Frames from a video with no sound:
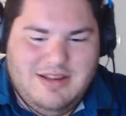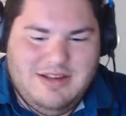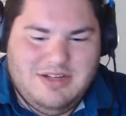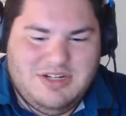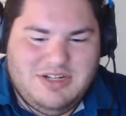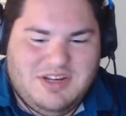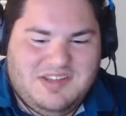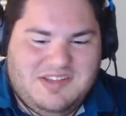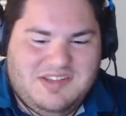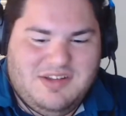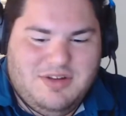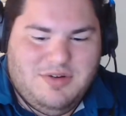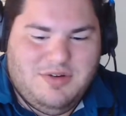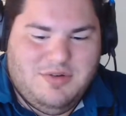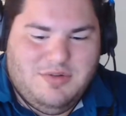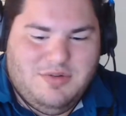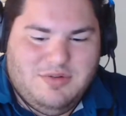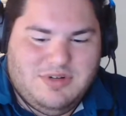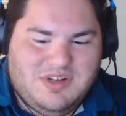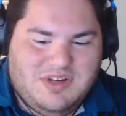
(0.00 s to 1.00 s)
Just
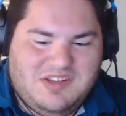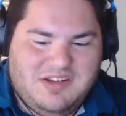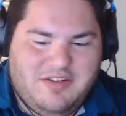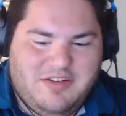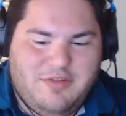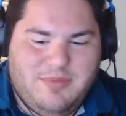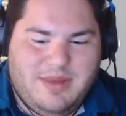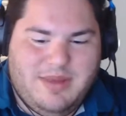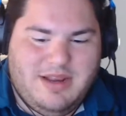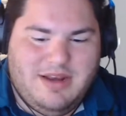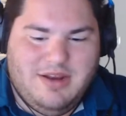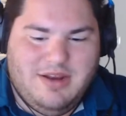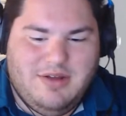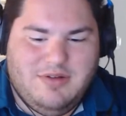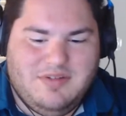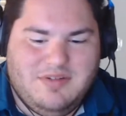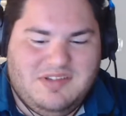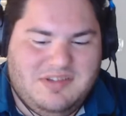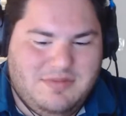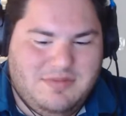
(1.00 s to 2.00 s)
so everybody
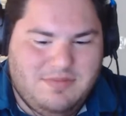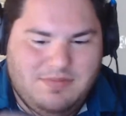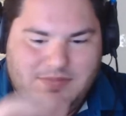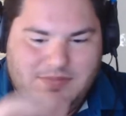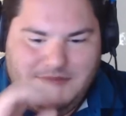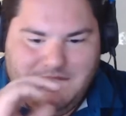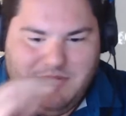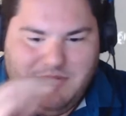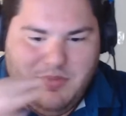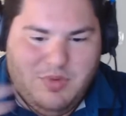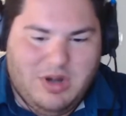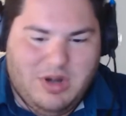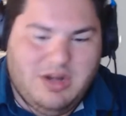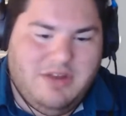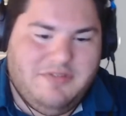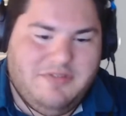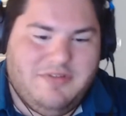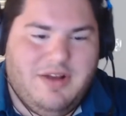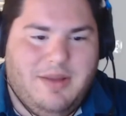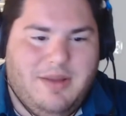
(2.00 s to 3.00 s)
knows, where are
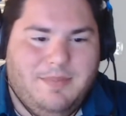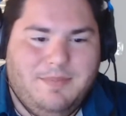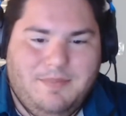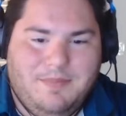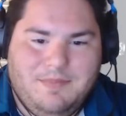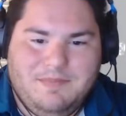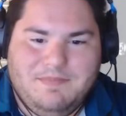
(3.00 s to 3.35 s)
you from?